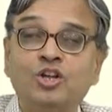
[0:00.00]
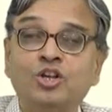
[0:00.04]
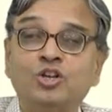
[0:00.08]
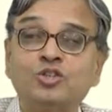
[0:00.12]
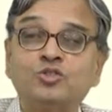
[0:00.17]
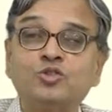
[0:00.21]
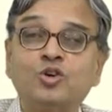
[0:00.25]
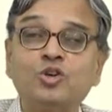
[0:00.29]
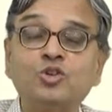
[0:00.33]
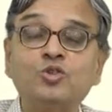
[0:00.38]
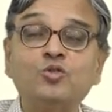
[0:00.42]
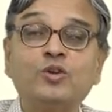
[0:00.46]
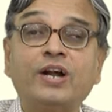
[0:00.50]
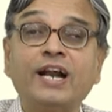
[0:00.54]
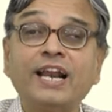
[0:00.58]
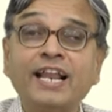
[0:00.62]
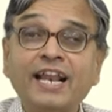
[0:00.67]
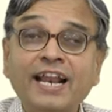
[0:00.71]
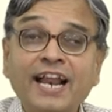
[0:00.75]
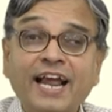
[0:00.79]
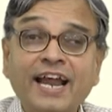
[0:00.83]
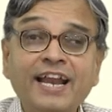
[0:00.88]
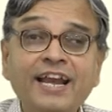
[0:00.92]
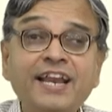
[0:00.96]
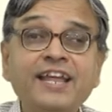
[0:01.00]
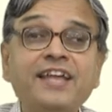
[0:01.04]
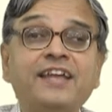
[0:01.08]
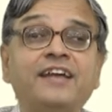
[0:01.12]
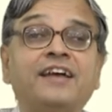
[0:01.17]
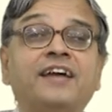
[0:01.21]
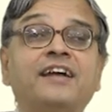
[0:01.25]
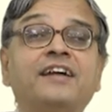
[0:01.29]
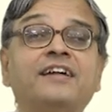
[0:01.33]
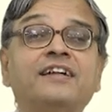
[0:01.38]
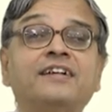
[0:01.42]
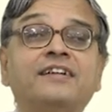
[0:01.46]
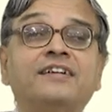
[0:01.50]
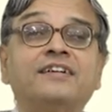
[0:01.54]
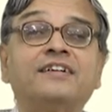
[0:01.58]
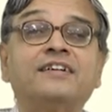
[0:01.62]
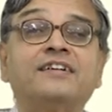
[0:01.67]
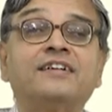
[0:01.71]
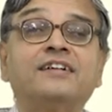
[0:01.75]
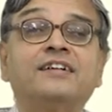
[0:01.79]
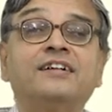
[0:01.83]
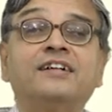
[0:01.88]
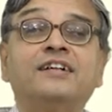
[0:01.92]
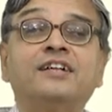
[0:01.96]
So, you get an idea,
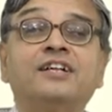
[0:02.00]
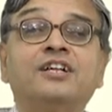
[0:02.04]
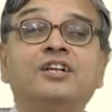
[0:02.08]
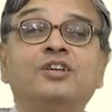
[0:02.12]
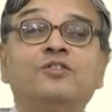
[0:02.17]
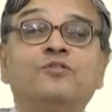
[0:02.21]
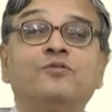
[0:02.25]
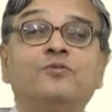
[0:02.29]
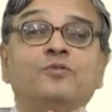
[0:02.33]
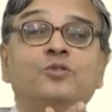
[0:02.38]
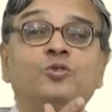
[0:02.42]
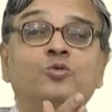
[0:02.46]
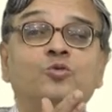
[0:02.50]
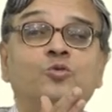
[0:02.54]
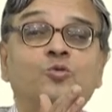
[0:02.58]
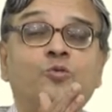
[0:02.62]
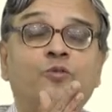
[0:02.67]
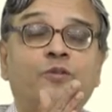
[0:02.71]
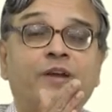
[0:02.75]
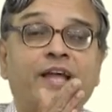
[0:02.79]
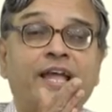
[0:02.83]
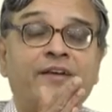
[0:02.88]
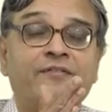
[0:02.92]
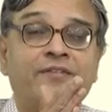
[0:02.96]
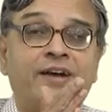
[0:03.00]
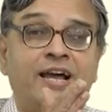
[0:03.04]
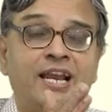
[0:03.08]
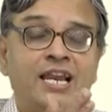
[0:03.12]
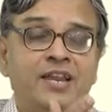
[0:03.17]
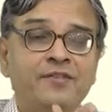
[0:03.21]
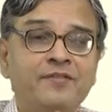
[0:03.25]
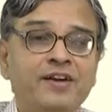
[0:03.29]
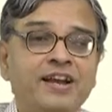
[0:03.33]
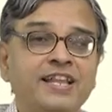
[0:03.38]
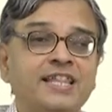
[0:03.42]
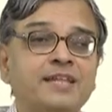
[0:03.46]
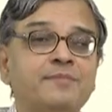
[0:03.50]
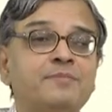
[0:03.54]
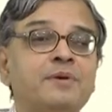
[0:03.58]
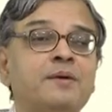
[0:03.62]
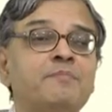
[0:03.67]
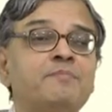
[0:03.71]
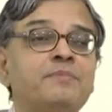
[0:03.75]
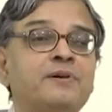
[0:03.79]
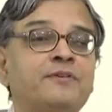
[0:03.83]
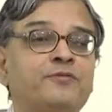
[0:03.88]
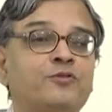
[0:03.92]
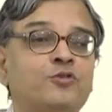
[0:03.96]
you evaluate the
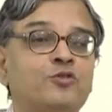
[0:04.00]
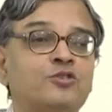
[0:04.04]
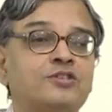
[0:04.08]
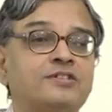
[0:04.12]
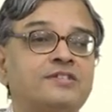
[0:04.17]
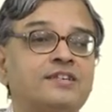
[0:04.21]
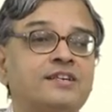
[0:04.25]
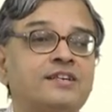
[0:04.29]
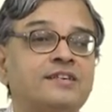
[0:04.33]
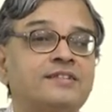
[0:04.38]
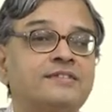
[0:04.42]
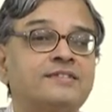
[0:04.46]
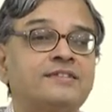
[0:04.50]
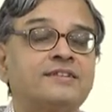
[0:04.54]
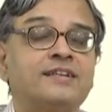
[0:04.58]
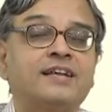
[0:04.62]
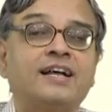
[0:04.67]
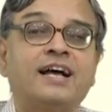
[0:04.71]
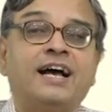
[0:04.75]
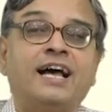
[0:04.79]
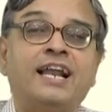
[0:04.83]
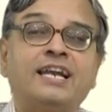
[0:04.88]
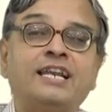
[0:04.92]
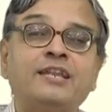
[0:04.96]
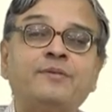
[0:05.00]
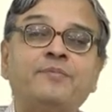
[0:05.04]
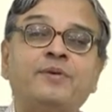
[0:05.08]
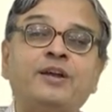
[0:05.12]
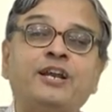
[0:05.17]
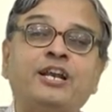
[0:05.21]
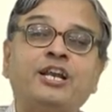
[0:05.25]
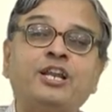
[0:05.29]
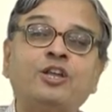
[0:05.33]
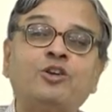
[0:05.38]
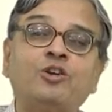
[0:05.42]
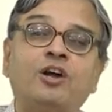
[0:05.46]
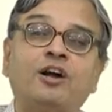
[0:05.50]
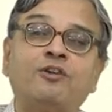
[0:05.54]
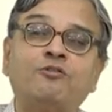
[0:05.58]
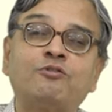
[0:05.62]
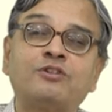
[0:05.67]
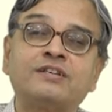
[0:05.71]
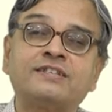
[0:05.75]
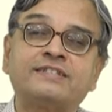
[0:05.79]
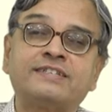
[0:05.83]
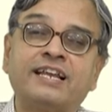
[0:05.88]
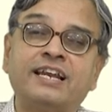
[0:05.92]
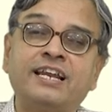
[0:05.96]
member forces, ultimately you have to
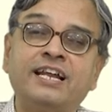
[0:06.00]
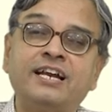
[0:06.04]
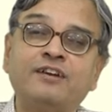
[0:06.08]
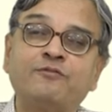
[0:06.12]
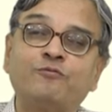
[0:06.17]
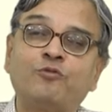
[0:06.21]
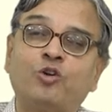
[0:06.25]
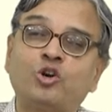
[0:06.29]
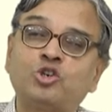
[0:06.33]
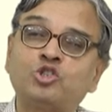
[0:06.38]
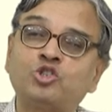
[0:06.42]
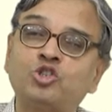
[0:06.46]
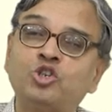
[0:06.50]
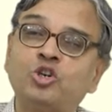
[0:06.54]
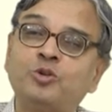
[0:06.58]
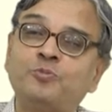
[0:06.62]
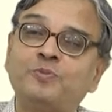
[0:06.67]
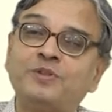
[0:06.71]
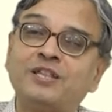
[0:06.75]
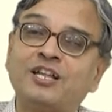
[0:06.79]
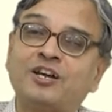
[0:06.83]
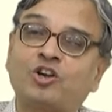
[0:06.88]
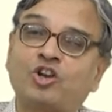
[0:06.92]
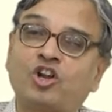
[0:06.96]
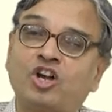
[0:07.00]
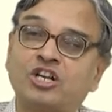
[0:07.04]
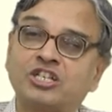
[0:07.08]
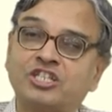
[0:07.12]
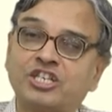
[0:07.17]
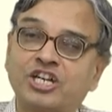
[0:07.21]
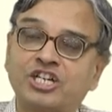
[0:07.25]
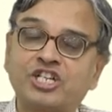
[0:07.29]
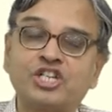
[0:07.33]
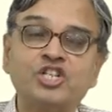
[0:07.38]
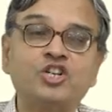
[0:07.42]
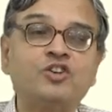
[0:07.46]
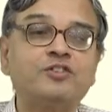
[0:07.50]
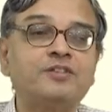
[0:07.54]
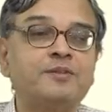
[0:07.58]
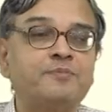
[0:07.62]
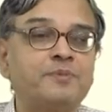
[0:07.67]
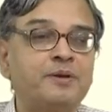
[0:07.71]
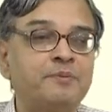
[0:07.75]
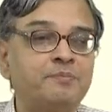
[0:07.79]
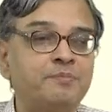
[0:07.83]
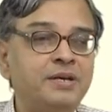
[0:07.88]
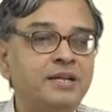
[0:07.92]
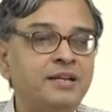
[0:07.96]
select what should be the cross section of the
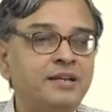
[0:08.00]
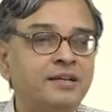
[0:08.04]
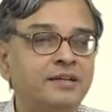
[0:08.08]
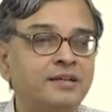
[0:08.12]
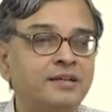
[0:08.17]
member